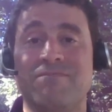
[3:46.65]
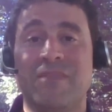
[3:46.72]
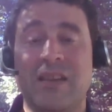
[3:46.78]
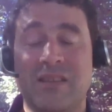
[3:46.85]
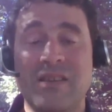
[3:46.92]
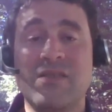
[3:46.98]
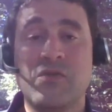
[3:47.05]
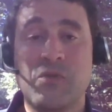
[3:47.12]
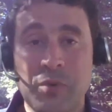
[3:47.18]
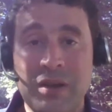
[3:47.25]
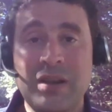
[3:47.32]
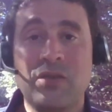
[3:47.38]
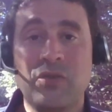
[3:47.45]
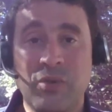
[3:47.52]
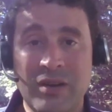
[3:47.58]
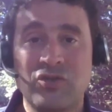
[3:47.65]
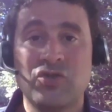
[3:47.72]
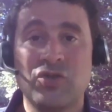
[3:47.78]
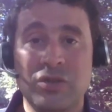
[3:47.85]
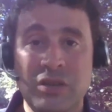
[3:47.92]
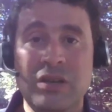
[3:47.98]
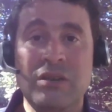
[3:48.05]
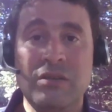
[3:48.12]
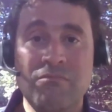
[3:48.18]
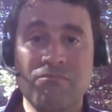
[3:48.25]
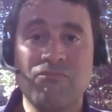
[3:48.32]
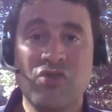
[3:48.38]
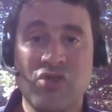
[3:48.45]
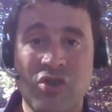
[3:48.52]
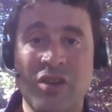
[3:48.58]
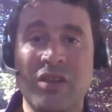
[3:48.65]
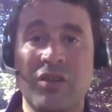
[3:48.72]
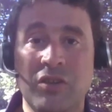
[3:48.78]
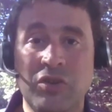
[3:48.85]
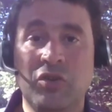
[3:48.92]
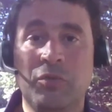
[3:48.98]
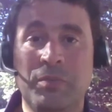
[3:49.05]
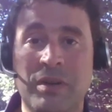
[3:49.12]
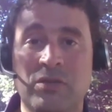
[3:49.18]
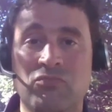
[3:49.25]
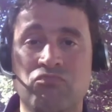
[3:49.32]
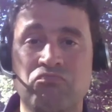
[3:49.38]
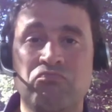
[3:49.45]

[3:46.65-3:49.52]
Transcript: that he's ready to actually study a little bit